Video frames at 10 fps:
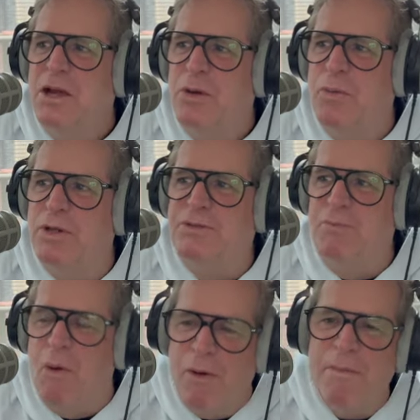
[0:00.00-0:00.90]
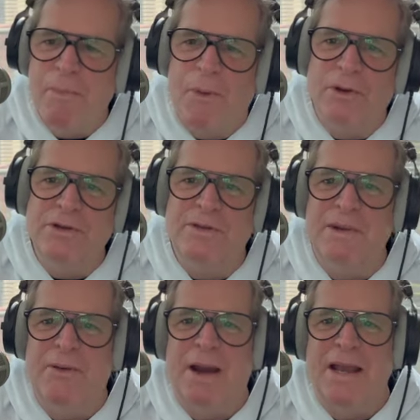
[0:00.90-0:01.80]
What's more important to
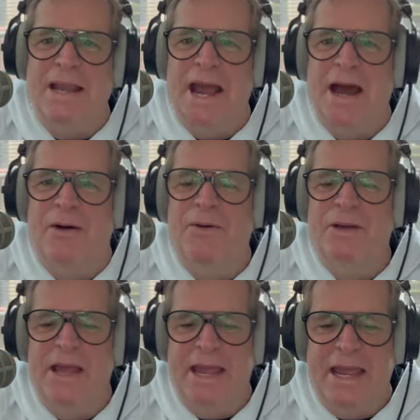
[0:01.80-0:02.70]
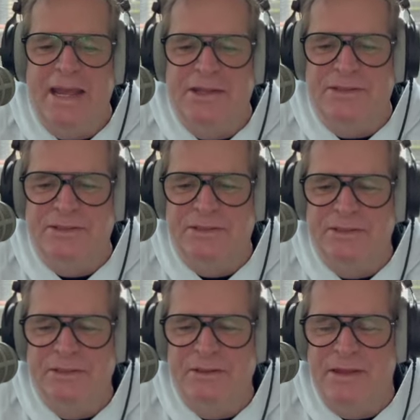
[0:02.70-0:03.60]
me right now is
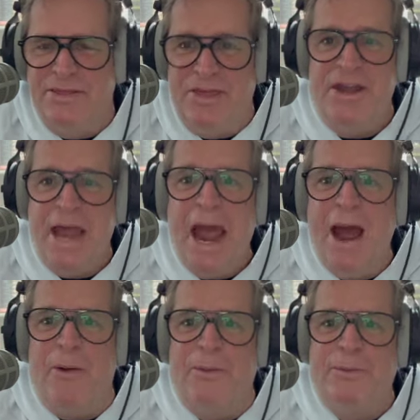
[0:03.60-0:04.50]
the now.